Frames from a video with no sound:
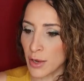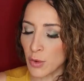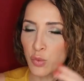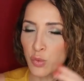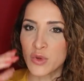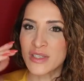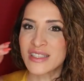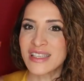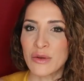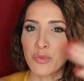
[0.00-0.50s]

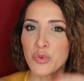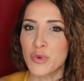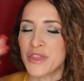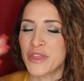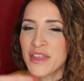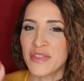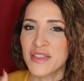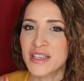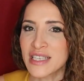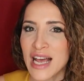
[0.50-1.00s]
was
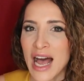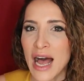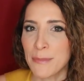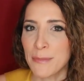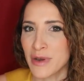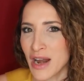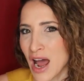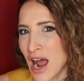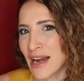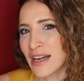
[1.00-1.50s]
within the
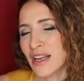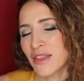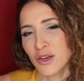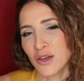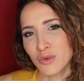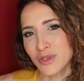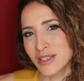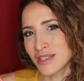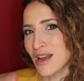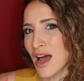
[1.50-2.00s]
top nine and
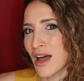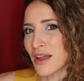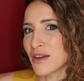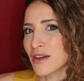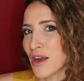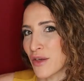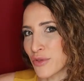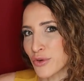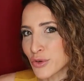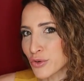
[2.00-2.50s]
there was not
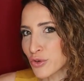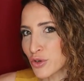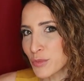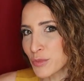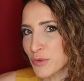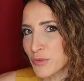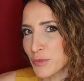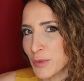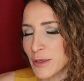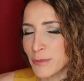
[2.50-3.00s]
another
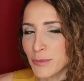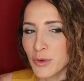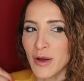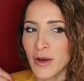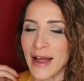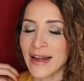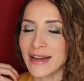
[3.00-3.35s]
group of people.